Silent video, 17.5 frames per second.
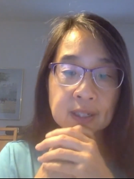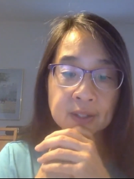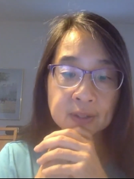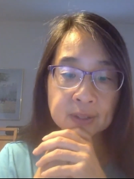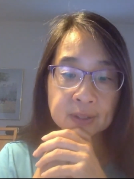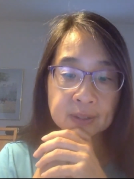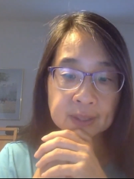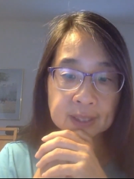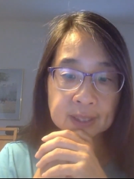
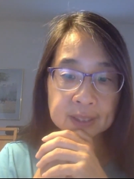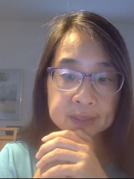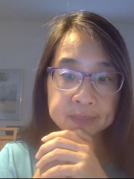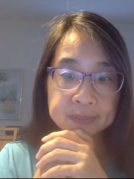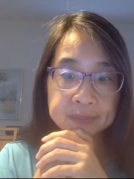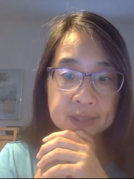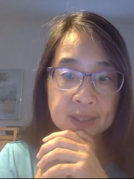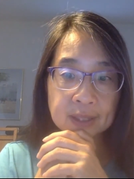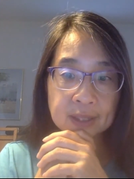
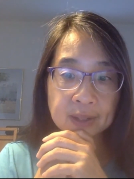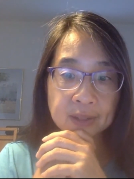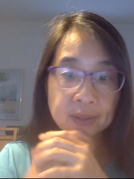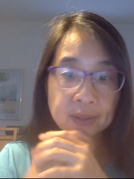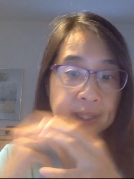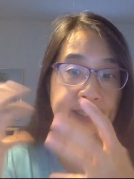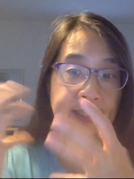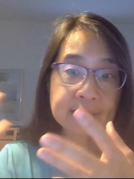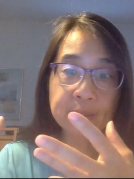other
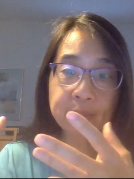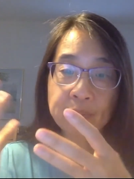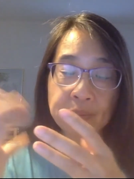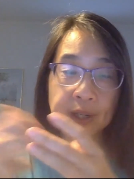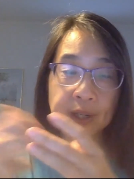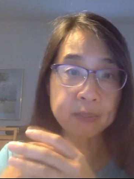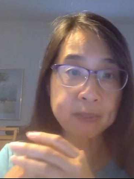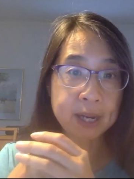things that we read